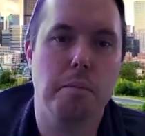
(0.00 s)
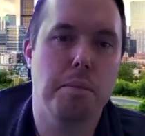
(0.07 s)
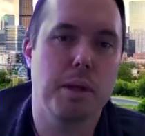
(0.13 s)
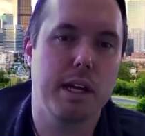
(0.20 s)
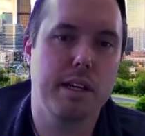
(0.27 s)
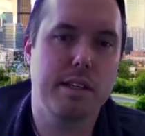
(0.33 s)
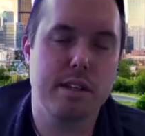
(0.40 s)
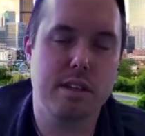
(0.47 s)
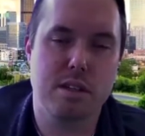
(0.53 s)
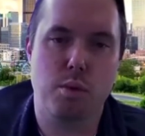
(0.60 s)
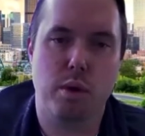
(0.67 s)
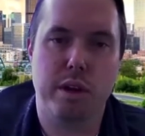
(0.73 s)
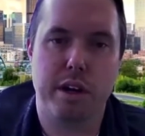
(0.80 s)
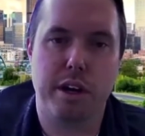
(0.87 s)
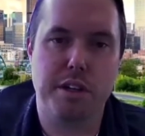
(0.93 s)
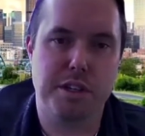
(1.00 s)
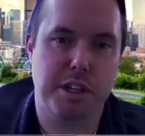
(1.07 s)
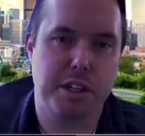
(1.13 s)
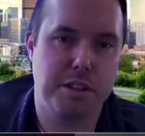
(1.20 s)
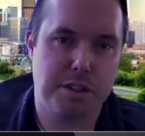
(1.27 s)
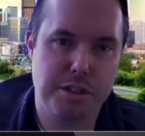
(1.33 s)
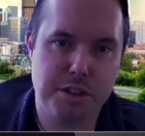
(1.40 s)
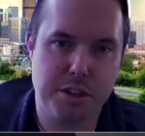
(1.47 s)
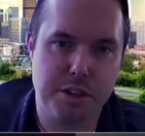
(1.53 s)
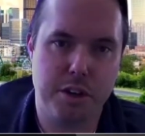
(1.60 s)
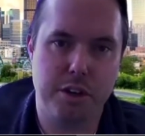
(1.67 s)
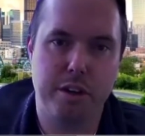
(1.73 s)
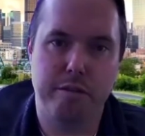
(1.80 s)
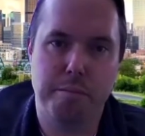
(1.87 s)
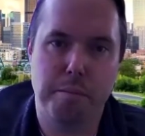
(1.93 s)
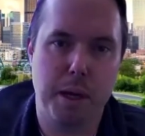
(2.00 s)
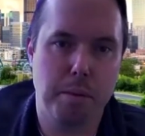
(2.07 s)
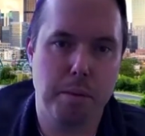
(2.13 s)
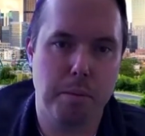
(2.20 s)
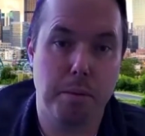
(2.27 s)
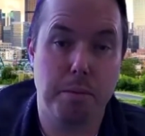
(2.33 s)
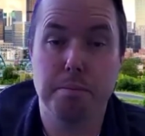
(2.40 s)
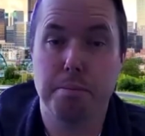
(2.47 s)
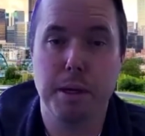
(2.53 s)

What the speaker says: places where there is concern of people